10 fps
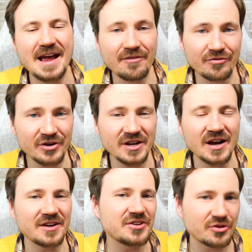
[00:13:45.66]
every
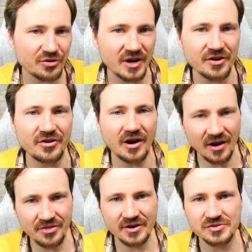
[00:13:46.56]
content creator
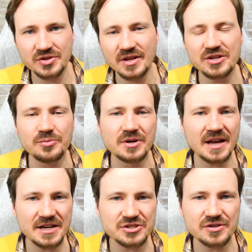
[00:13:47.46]
on there so that you will
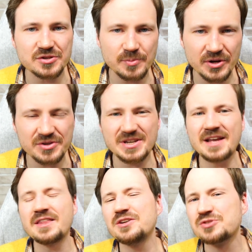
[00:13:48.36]
catch their spoilers
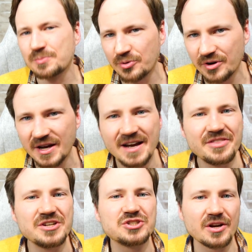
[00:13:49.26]
and that you support
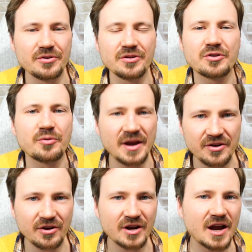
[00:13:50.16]
the general
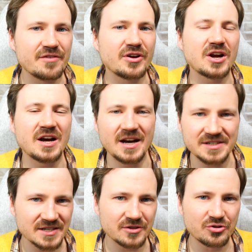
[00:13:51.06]
Grand Archive
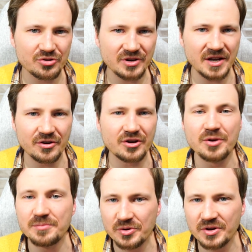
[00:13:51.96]
content creator
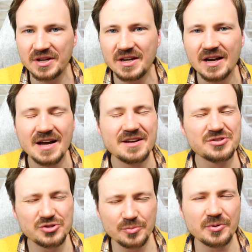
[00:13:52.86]
community.
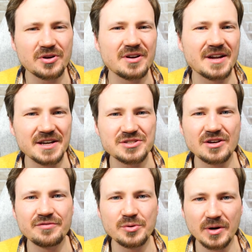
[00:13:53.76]
Super nice
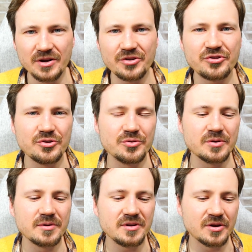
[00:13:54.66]
of you all
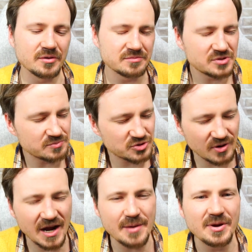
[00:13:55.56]
to,
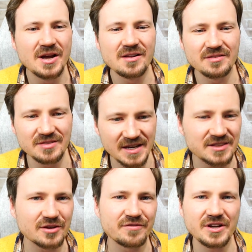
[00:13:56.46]
subscribe,
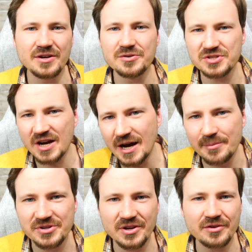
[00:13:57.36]
like their videos,
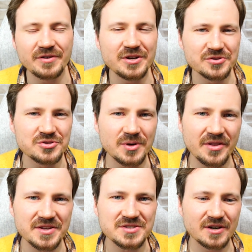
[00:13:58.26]
comment on their videos, do
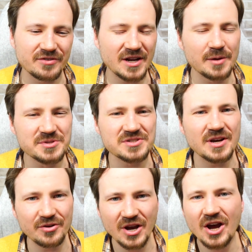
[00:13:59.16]
all that stuff. It helps us
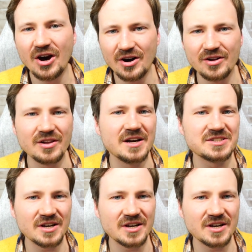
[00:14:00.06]
out all a